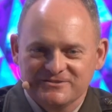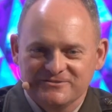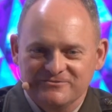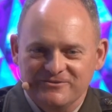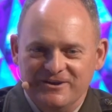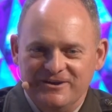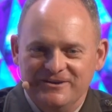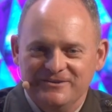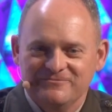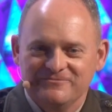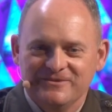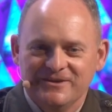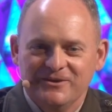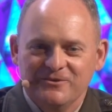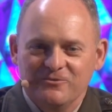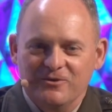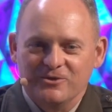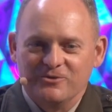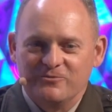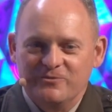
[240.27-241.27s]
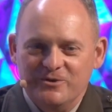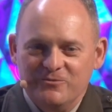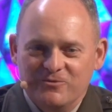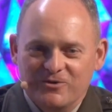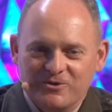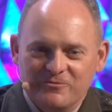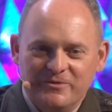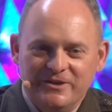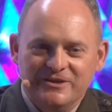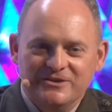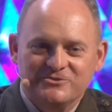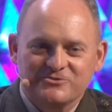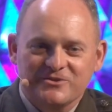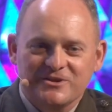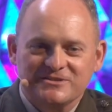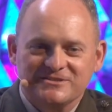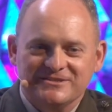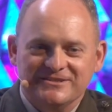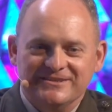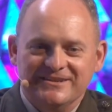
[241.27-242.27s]
right? Whether we want to be
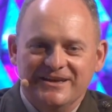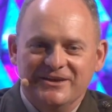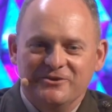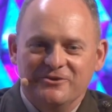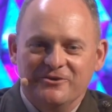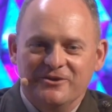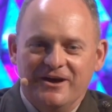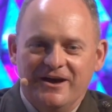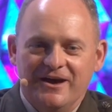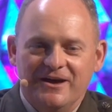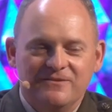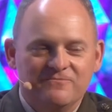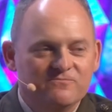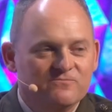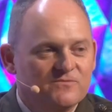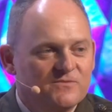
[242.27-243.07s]
interested in it or not.